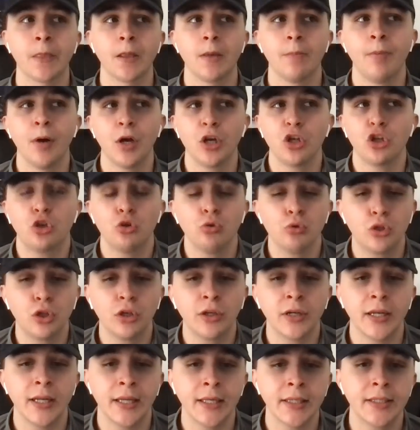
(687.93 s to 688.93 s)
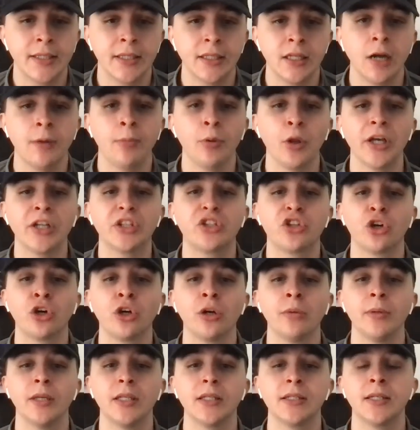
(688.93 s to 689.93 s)
But you took an NCAA
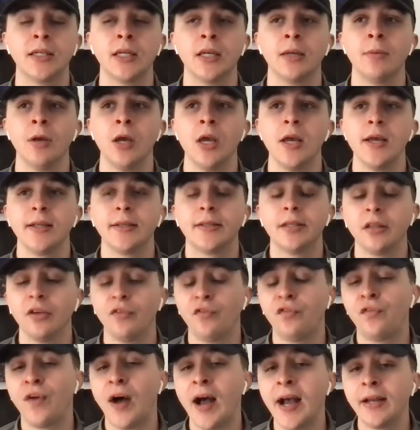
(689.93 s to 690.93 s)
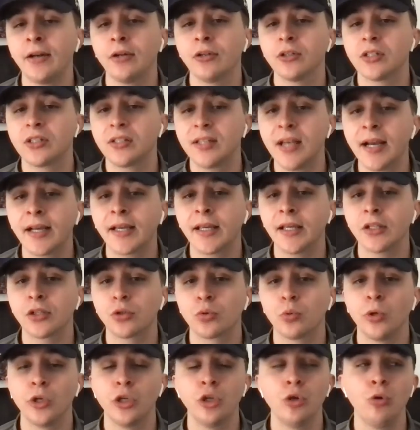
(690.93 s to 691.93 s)
tournament team to the final
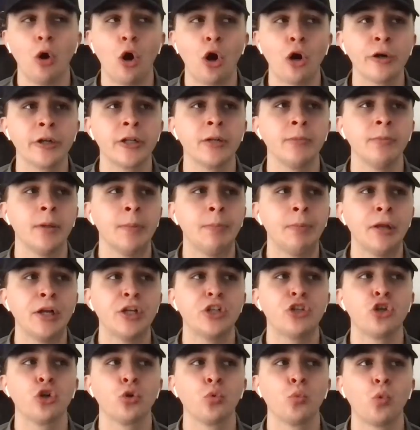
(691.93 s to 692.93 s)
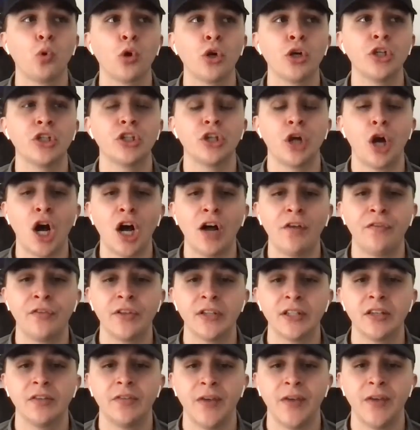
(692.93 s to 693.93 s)
seconds when you arguably played your worst
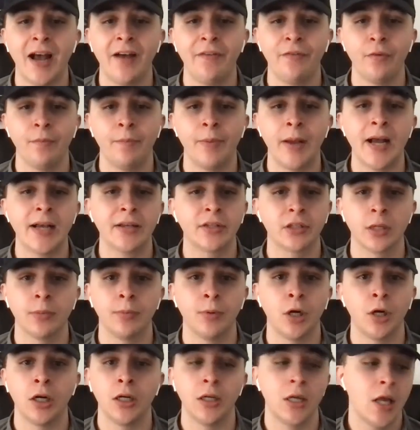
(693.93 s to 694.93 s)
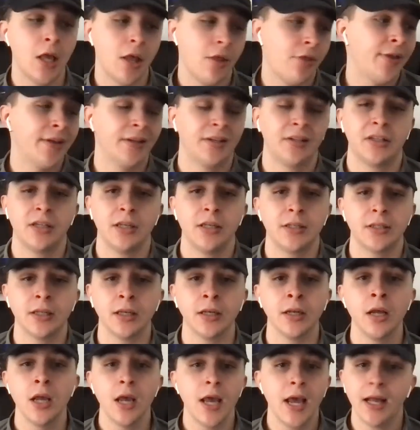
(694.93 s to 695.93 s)
offensive half of basketball this
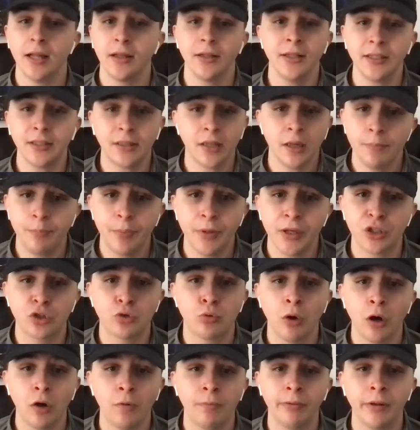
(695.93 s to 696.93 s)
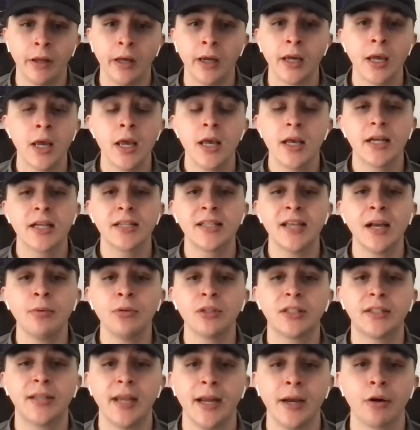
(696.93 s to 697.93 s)
season, at least in Big 12 play, because that
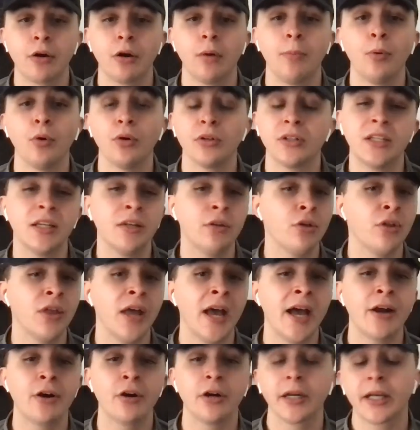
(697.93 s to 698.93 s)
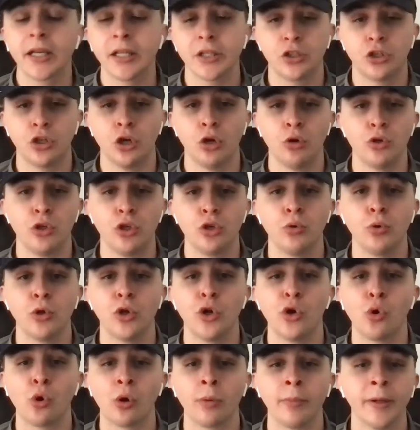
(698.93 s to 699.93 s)
was terrible. It's either that or against OU and
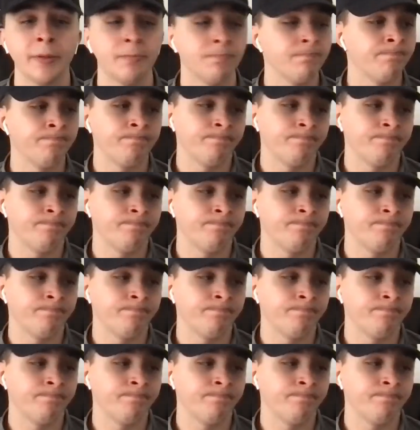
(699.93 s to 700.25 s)
Norman.